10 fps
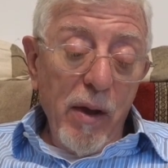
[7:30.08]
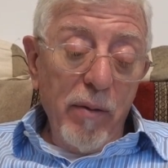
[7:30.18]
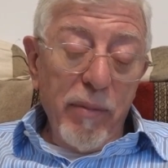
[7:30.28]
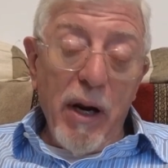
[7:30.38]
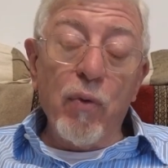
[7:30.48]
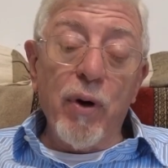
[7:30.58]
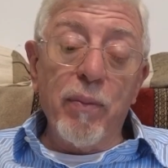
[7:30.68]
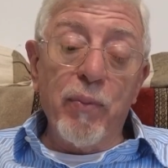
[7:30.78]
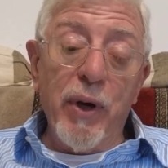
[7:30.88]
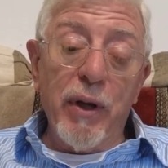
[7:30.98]
But I want
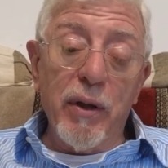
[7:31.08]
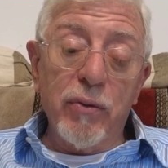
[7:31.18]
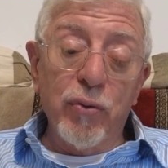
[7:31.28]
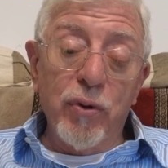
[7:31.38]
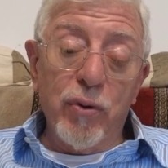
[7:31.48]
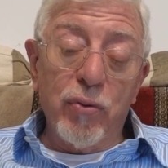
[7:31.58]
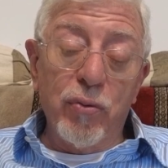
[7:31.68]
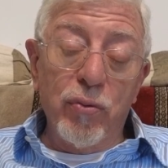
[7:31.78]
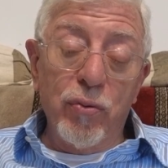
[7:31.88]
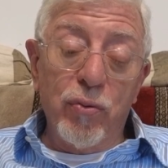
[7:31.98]
to bring it to the
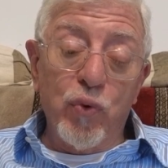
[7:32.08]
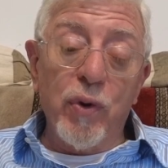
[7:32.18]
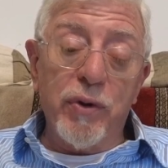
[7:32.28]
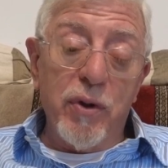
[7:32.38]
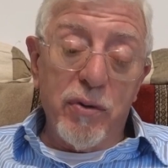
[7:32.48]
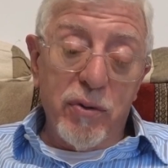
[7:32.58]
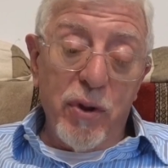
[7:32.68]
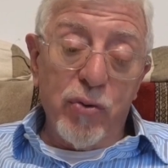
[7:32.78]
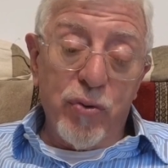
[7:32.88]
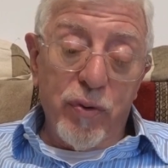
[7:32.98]
20th
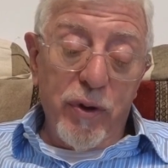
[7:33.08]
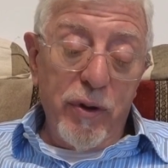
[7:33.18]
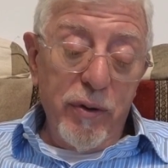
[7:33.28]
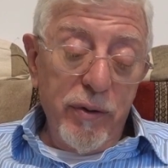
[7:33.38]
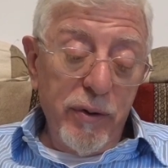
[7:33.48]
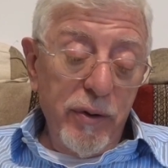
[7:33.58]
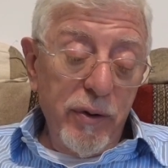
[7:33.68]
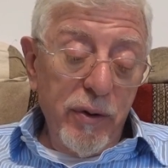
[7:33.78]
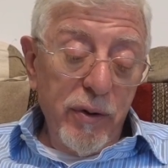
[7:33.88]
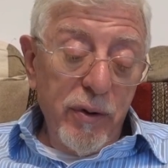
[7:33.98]
century,
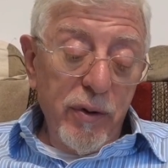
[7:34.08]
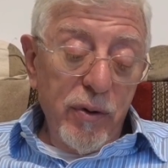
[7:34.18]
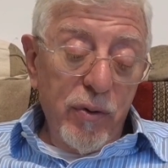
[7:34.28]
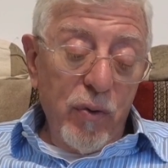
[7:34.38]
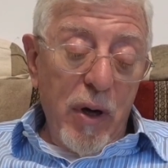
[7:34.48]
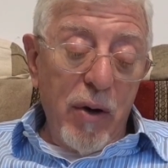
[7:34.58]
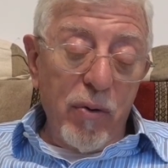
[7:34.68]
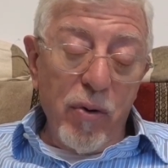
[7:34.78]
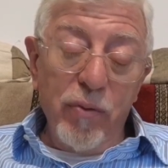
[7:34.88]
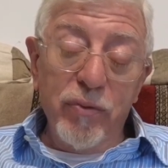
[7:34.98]
to
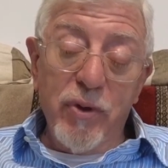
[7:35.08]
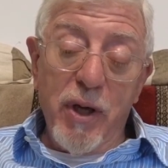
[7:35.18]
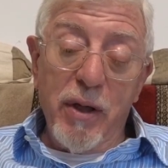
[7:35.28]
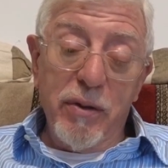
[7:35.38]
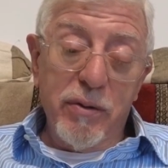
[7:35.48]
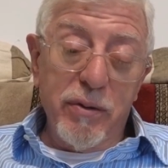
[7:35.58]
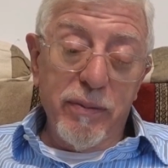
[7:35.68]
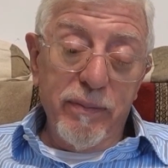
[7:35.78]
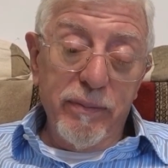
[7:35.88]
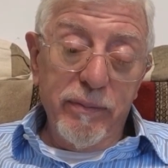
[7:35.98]
our own days,
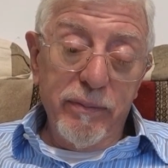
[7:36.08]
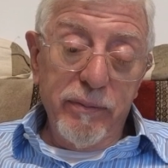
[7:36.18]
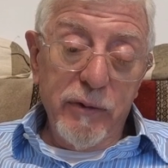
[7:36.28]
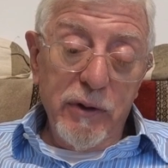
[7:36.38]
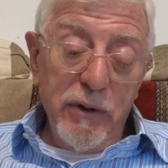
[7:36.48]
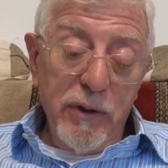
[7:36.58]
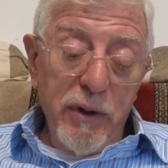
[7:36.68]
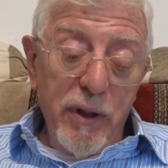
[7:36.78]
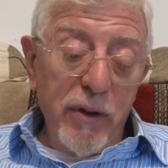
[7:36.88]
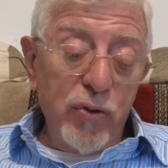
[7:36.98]

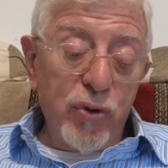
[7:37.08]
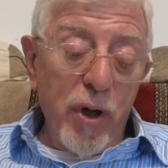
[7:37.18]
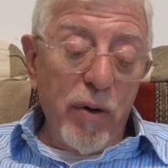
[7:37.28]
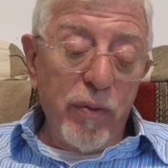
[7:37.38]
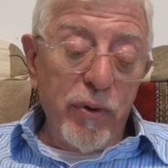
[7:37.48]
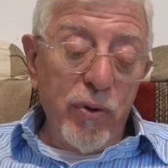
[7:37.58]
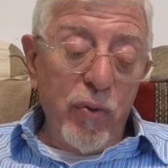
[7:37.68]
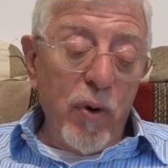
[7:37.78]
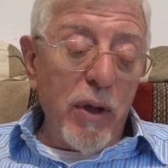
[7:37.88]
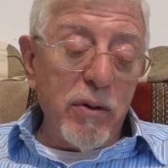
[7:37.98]
and share with you
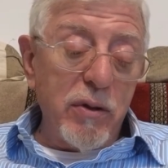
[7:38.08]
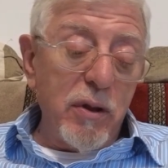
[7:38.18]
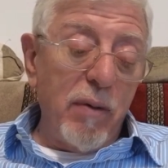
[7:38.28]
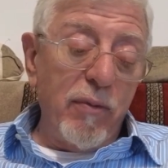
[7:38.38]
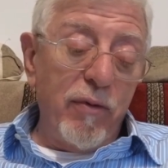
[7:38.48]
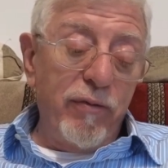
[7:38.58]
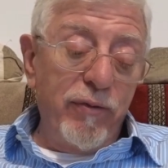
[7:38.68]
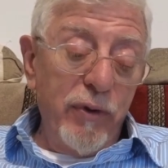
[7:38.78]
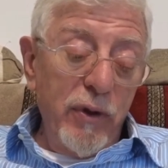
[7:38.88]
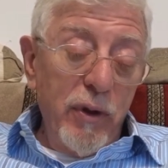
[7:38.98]
what some of
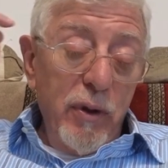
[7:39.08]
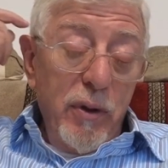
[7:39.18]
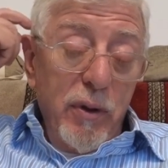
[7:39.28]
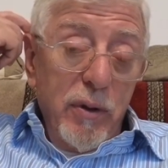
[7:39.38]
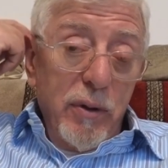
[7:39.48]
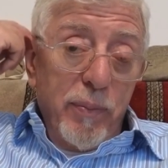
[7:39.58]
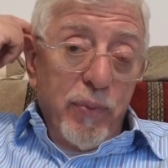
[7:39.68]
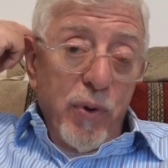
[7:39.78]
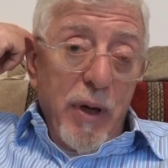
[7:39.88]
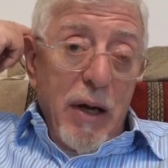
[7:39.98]
the
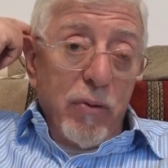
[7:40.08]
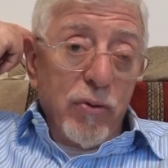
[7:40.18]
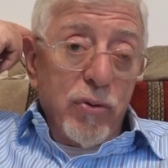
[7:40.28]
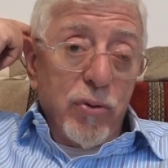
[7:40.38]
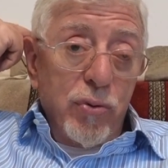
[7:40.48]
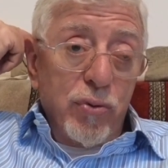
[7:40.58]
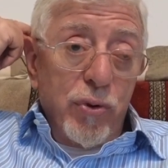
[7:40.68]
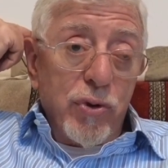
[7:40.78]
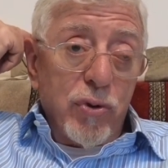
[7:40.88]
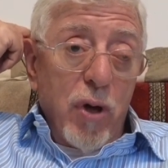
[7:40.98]
pronounced
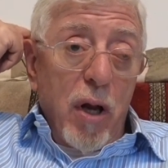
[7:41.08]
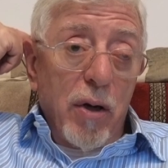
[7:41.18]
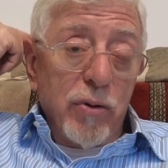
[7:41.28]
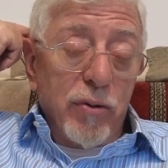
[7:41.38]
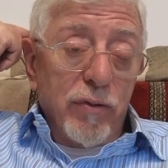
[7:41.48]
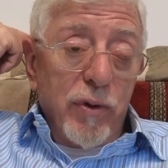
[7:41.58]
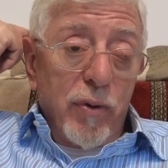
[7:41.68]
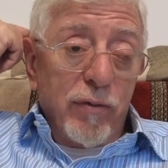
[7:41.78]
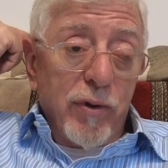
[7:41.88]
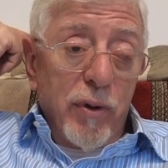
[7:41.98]
Jewish scholars of
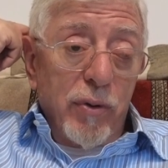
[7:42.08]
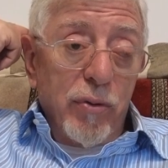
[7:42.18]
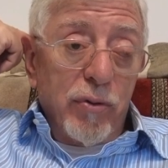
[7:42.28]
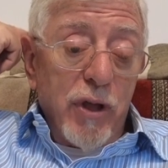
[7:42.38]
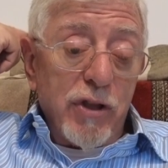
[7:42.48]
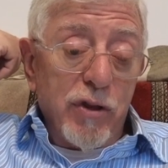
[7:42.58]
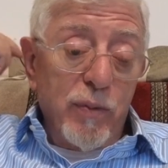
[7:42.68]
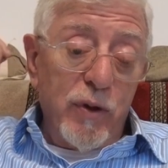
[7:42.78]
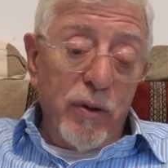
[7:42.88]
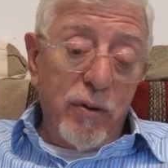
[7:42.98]
the New
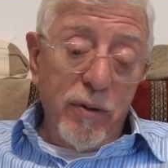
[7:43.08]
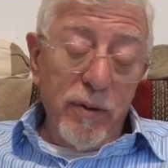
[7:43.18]
Testament